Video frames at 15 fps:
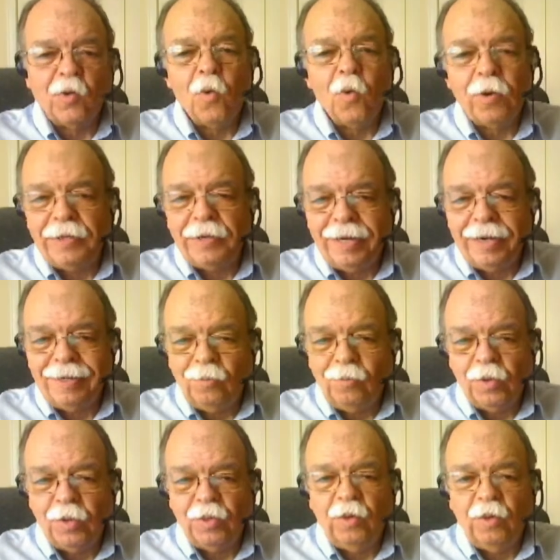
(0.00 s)

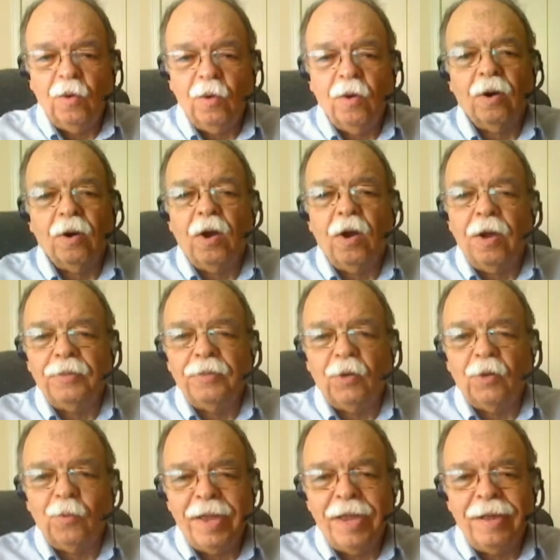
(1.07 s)
coordinated with your on the
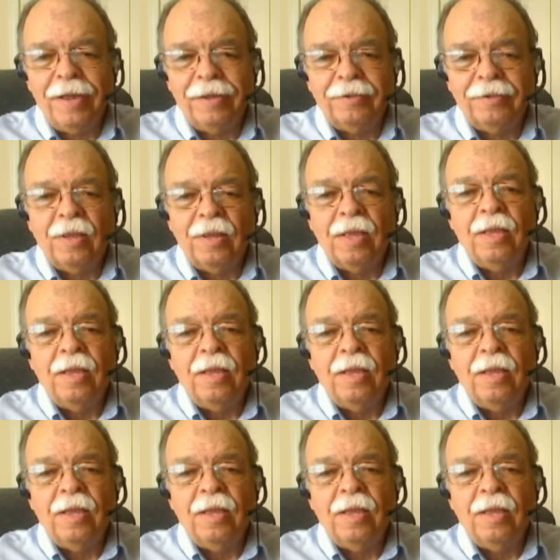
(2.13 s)
ground